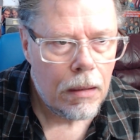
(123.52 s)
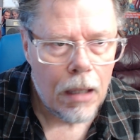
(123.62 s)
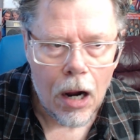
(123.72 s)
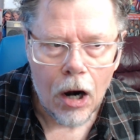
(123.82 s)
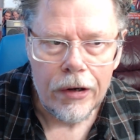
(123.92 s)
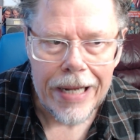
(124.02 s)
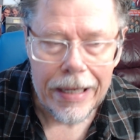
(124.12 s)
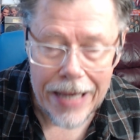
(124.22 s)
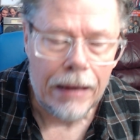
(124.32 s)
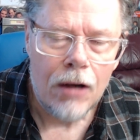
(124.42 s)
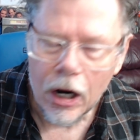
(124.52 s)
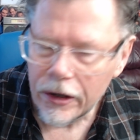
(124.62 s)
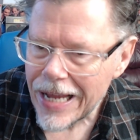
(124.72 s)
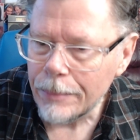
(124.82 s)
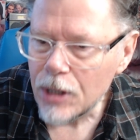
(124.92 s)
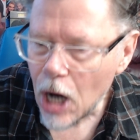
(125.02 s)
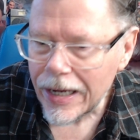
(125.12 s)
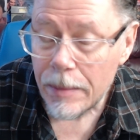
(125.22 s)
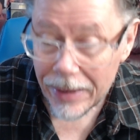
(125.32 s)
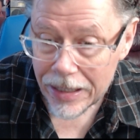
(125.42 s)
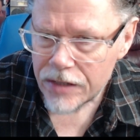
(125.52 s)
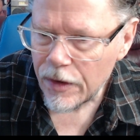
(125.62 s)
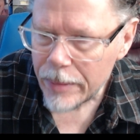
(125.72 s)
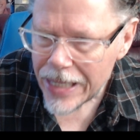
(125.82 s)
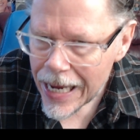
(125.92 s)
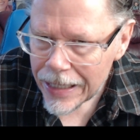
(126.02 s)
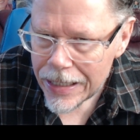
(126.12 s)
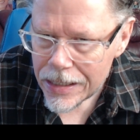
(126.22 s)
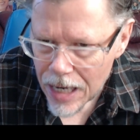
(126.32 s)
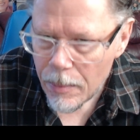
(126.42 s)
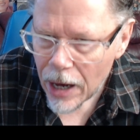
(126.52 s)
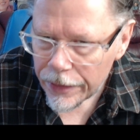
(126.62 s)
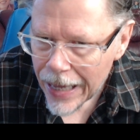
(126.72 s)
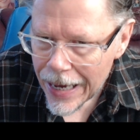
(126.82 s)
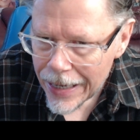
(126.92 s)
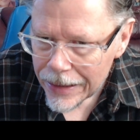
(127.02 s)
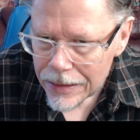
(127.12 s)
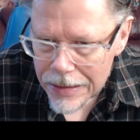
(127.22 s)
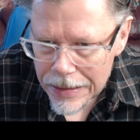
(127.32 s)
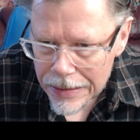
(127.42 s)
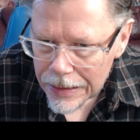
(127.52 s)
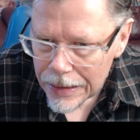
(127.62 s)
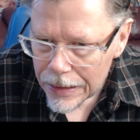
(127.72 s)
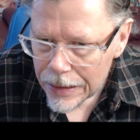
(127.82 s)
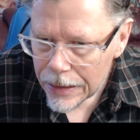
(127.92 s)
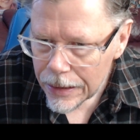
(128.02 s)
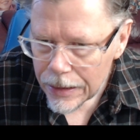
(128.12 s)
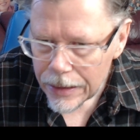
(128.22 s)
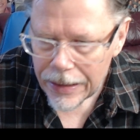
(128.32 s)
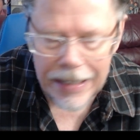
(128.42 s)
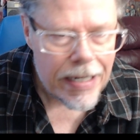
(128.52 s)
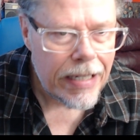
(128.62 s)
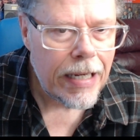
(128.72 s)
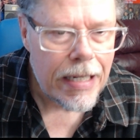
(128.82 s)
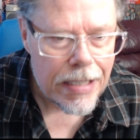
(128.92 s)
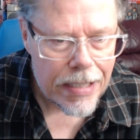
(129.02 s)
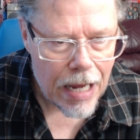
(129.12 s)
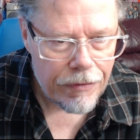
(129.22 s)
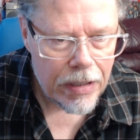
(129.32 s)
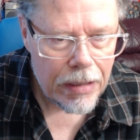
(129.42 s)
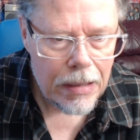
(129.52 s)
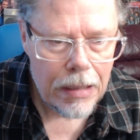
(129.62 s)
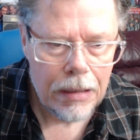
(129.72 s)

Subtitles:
R.E.M. Document is from the 80s. I bought that. 1987.